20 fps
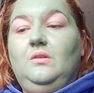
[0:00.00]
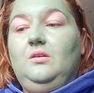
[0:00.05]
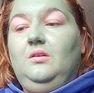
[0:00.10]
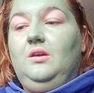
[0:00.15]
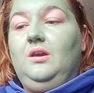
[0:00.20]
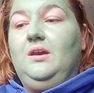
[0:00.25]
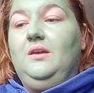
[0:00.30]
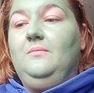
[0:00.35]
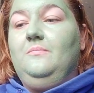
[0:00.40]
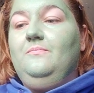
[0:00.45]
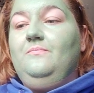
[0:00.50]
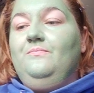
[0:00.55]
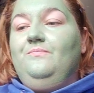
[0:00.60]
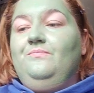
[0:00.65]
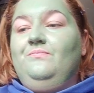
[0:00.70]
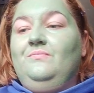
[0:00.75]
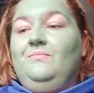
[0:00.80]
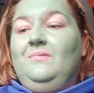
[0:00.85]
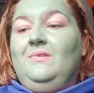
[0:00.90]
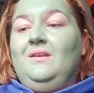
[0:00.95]
Okay,
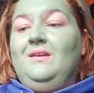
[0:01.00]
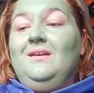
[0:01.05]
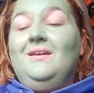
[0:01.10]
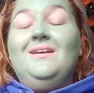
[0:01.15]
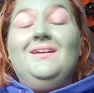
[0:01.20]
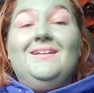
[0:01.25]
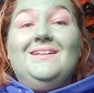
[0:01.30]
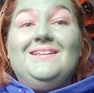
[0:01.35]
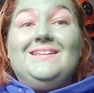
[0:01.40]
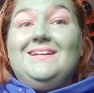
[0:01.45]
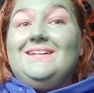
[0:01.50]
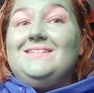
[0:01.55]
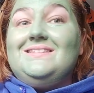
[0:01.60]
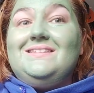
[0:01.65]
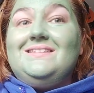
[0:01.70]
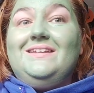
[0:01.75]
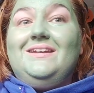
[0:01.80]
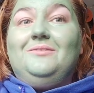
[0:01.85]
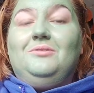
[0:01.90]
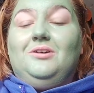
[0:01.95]

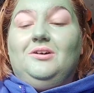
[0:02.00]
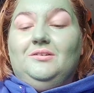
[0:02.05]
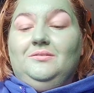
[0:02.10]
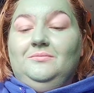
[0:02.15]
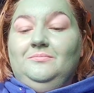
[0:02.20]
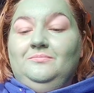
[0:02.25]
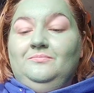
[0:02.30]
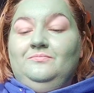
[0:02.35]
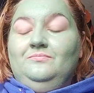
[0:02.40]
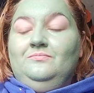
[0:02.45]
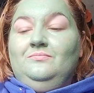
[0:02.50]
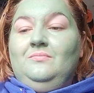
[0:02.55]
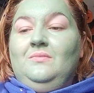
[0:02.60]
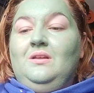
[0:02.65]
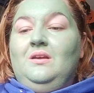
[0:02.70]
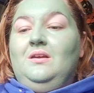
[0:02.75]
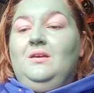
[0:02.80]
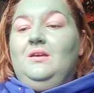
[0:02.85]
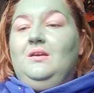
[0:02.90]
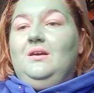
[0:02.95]
that's now on,
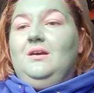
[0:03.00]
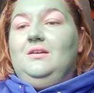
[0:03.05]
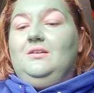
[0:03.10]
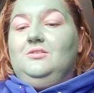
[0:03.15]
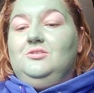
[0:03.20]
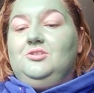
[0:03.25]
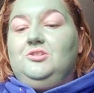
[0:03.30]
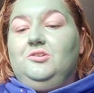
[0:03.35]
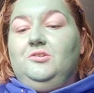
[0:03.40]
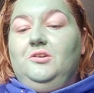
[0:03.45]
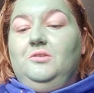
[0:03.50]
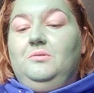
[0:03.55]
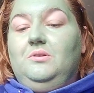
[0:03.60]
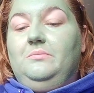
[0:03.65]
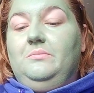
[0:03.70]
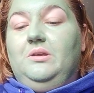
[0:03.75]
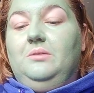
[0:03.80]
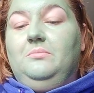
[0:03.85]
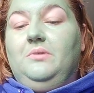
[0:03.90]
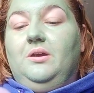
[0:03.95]
and I'll show you what
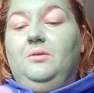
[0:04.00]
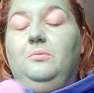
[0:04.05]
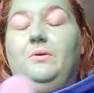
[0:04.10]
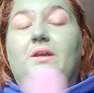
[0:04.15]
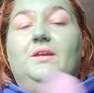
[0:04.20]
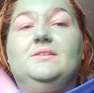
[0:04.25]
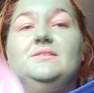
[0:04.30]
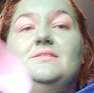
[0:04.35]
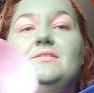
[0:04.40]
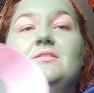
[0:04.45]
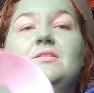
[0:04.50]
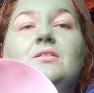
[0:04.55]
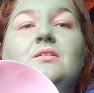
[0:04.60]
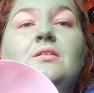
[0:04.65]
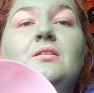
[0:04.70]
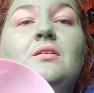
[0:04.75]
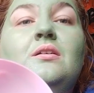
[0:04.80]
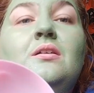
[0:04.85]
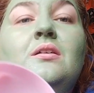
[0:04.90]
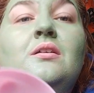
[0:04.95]
I mean by waste.
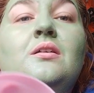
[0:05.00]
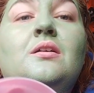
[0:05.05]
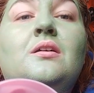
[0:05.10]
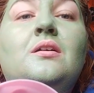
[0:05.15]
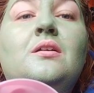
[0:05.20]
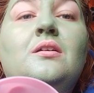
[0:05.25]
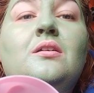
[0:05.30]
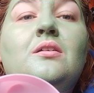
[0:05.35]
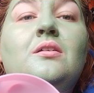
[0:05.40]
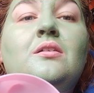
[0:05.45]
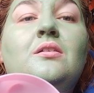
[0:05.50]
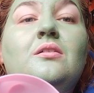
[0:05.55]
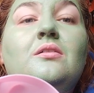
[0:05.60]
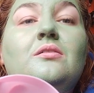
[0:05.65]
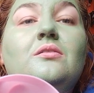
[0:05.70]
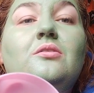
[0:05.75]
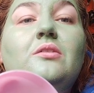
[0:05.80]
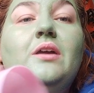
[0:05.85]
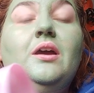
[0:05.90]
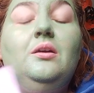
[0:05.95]

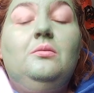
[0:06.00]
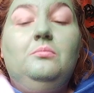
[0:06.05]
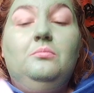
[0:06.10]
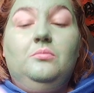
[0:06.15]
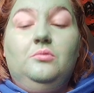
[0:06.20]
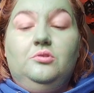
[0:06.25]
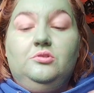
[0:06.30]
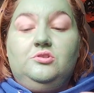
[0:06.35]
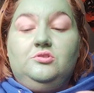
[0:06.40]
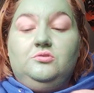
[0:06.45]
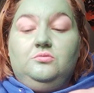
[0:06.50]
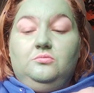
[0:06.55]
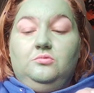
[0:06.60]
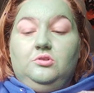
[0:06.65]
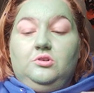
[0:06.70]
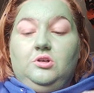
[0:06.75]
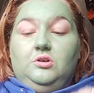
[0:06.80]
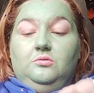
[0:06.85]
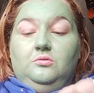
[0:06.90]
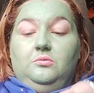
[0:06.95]
Look how much
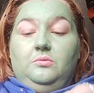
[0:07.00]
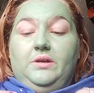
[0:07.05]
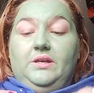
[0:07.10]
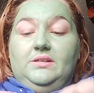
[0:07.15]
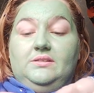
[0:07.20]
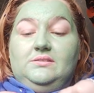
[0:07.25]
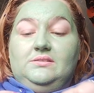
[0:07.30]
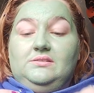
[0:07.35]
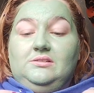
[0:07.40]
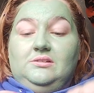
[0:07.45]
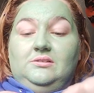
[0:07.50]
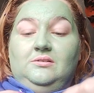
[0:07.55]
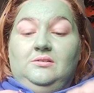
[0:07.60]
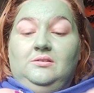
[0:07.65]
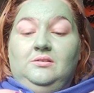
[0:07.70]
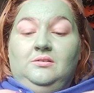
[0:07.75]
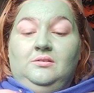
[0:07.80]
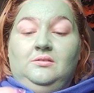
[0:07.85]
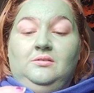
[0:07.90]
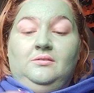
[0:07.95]
would go to waste.
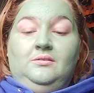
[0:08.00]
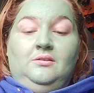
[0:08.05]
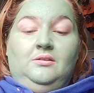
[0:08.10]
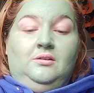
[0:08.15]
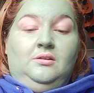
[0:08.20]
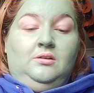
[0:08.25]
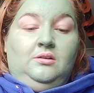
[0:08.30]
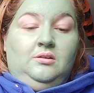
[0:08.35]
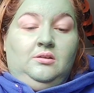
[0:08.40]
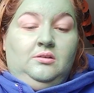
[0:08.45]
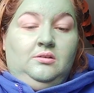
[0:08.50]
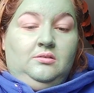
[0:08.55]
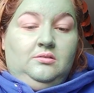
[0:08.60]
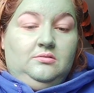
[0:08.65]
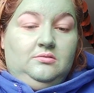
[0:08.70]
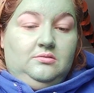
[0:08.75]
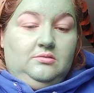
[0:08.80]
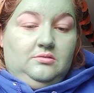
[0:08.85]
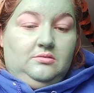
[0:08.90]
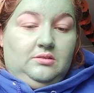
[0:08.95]

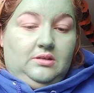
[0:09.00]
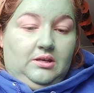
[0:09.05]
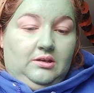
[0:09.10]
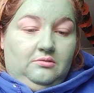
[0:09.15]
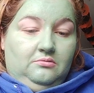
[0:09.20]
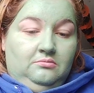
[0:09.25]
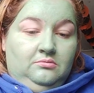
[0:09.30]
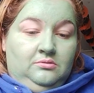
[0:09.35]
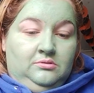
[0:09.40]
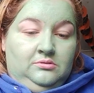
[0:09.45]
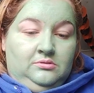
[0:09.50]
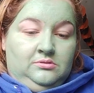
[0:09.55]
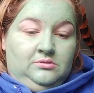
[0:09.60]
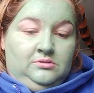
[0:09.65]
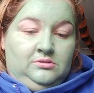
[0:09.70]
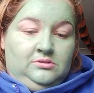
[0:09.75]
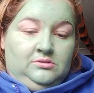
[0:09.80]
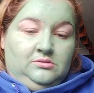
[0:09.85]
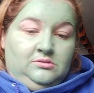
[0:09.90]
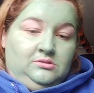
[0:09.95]
So now
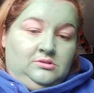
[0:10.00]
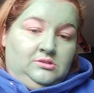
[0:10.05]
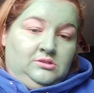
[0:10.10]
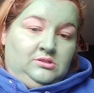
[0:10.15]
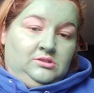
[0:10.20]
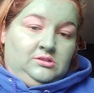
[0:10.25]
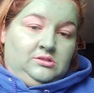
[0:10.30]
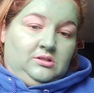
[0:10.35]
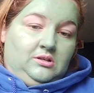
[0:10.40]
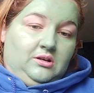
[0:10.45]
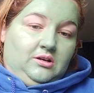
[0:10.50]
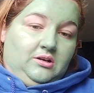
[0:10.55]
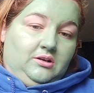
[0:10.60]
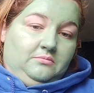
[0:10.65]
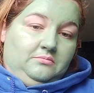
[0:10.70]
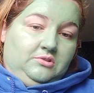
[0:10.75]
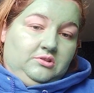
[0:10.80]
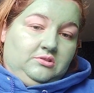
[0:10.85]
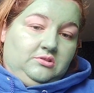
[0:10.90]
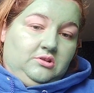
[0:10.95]

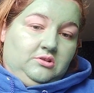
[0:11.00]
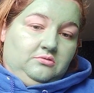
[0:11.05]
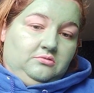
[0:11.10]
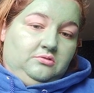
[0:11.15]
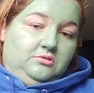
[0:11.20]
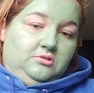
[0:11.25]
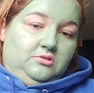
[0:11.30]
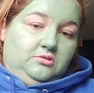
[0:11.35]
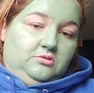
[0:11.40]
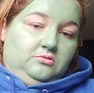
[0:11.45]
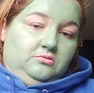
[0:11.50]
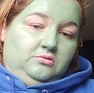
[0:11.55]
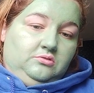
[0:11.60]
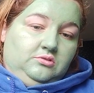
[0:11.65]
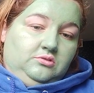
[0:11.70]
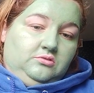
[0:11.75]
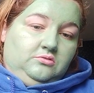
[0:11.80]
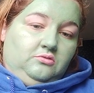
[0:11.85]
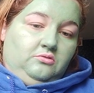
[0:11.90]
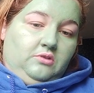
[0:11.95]
I'm just going to
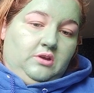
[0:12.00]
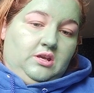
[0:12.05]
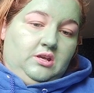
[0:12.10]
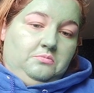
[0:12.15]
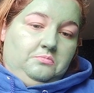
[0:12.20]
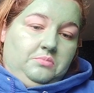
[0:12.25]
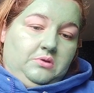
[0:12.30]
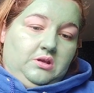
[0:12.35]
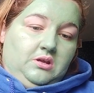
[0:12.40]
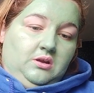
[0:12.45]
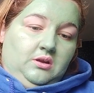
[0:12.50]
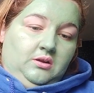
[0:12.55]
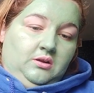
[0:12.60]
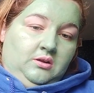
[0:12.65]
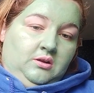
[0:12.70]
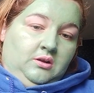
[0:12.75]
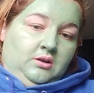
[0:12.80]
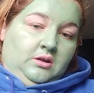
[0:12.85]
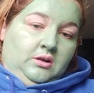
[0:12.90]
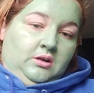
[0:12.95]
scrape it
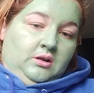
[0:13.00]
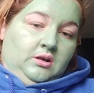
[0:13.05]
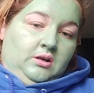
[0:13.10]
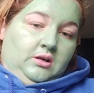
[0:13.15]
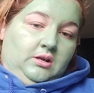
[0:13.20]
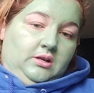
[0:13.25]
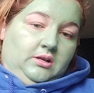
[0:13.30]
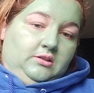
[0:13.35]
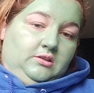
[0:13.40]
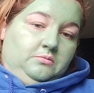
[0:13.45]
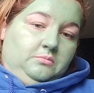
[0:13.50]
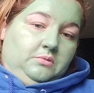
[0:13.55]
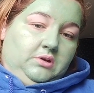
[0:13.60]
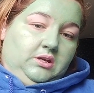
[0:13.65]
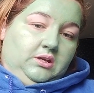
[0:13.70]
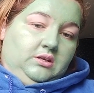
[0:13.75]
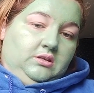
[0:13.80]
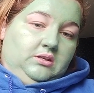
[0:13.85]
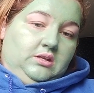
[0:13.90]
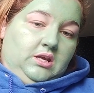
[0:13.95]
into
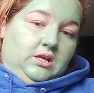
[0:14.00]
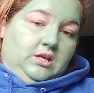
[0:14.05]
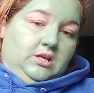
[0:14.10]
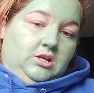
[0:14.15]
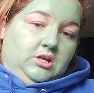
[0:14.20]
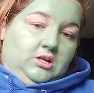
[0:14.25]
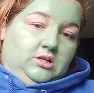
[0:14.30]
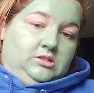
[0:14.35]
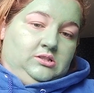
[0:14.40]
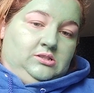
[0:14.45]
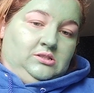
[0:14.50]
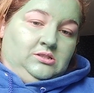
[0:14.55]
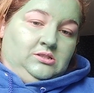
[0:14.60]
my container